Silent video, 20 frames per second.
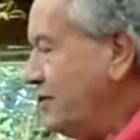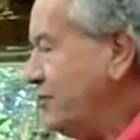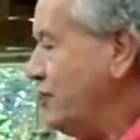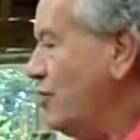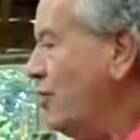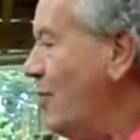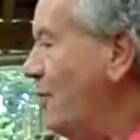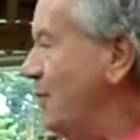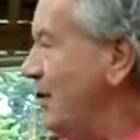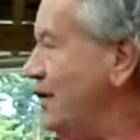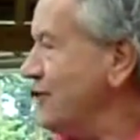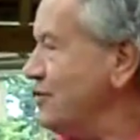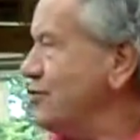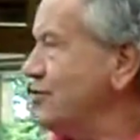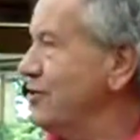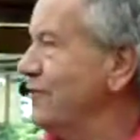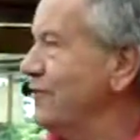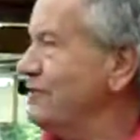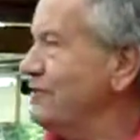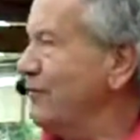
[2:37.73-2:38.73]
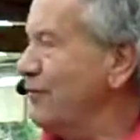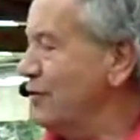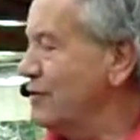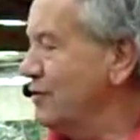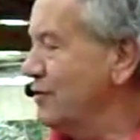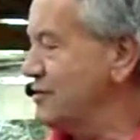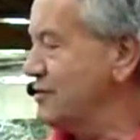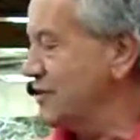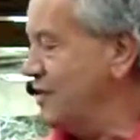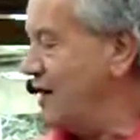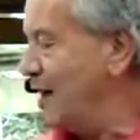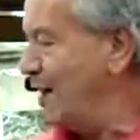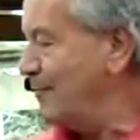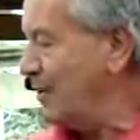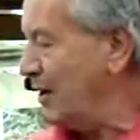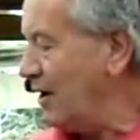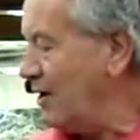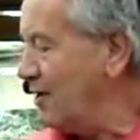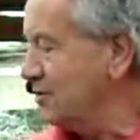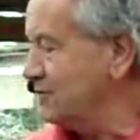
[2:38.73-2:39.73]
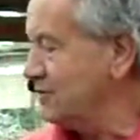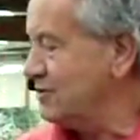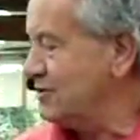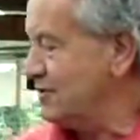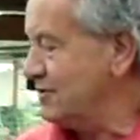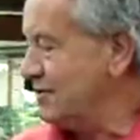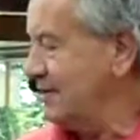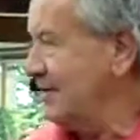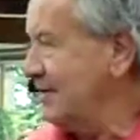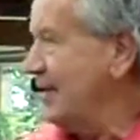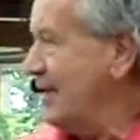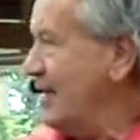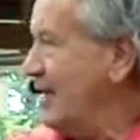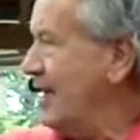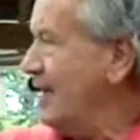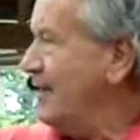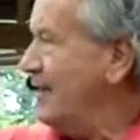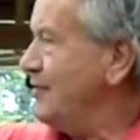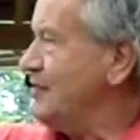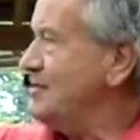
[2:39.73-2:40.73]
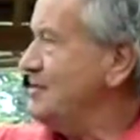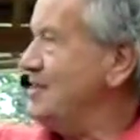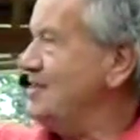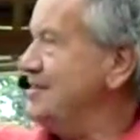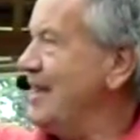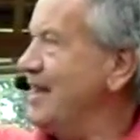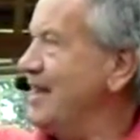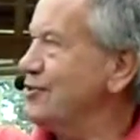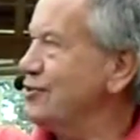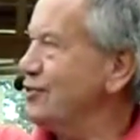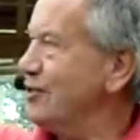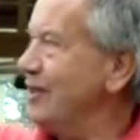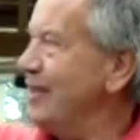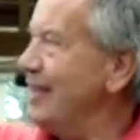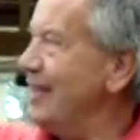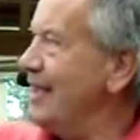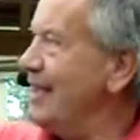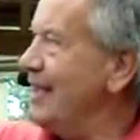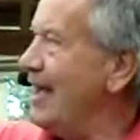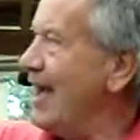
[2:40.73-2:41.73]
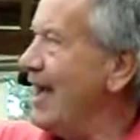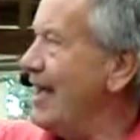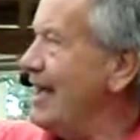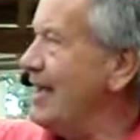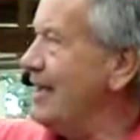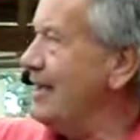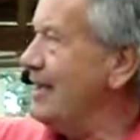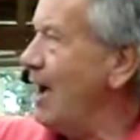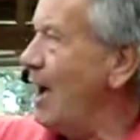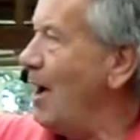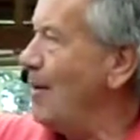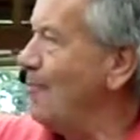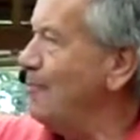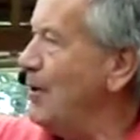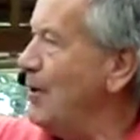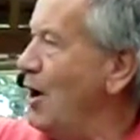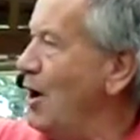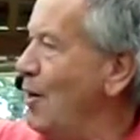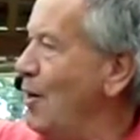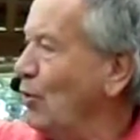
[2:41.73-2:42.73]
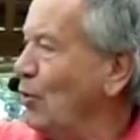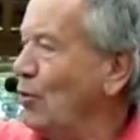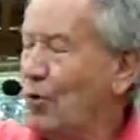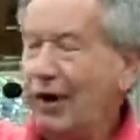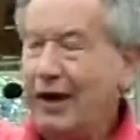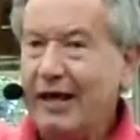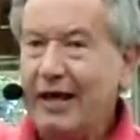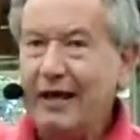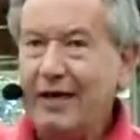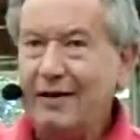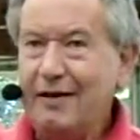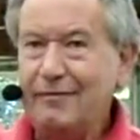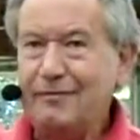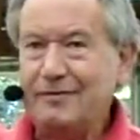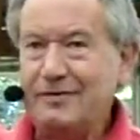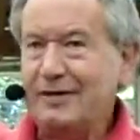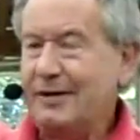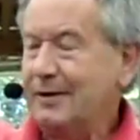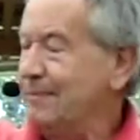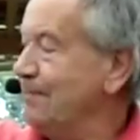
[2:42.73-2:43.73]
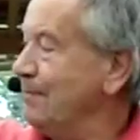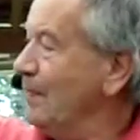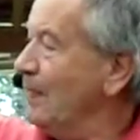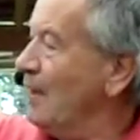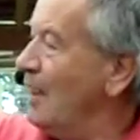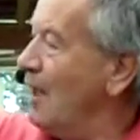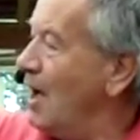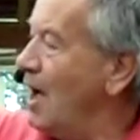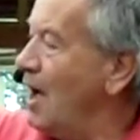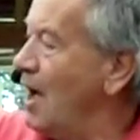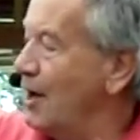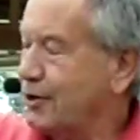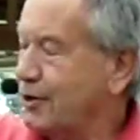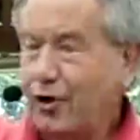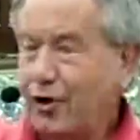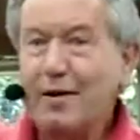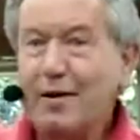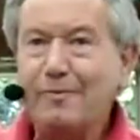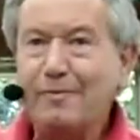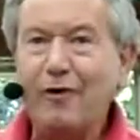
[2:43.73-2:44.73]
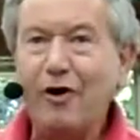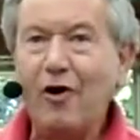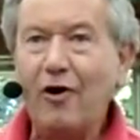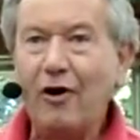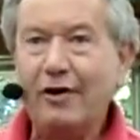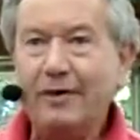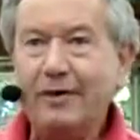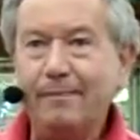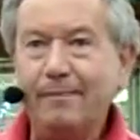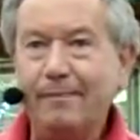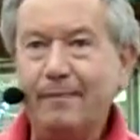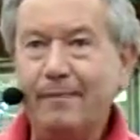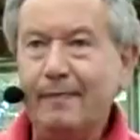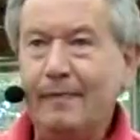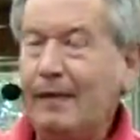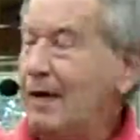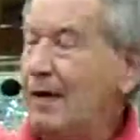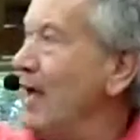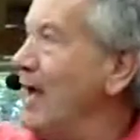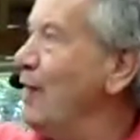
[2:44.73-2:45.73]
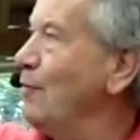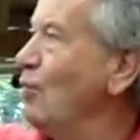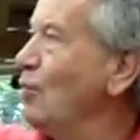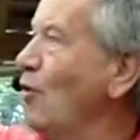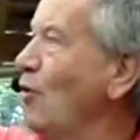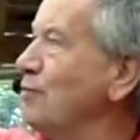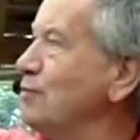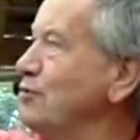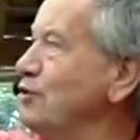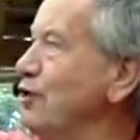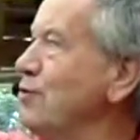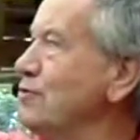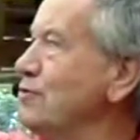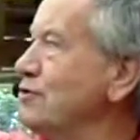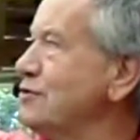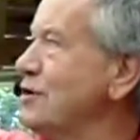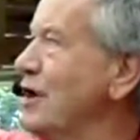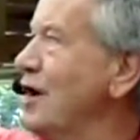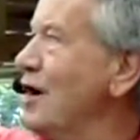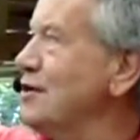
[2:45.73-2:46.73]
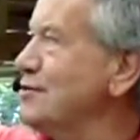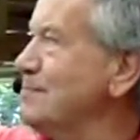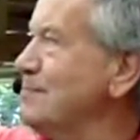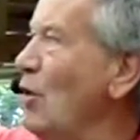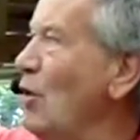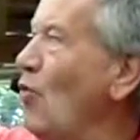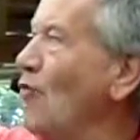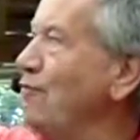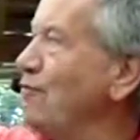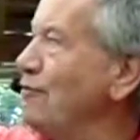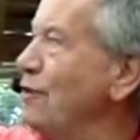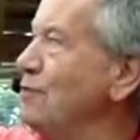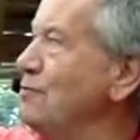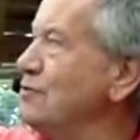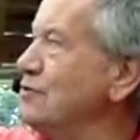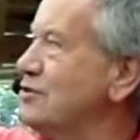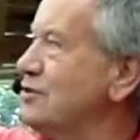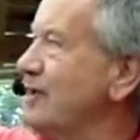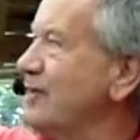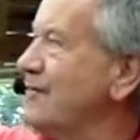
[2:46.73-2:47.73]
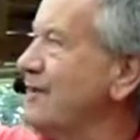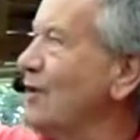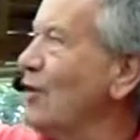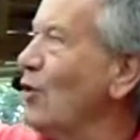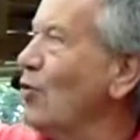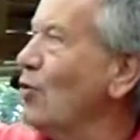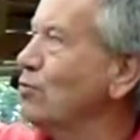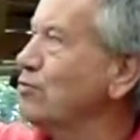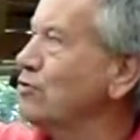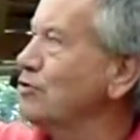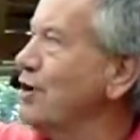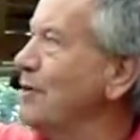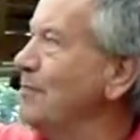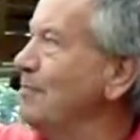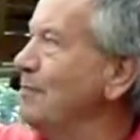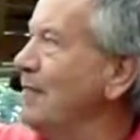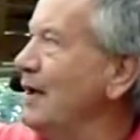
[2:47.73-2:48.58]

do a mixture of different plants. This is actually a purple-leaved grapevine. It will produce small fruits in the autumn.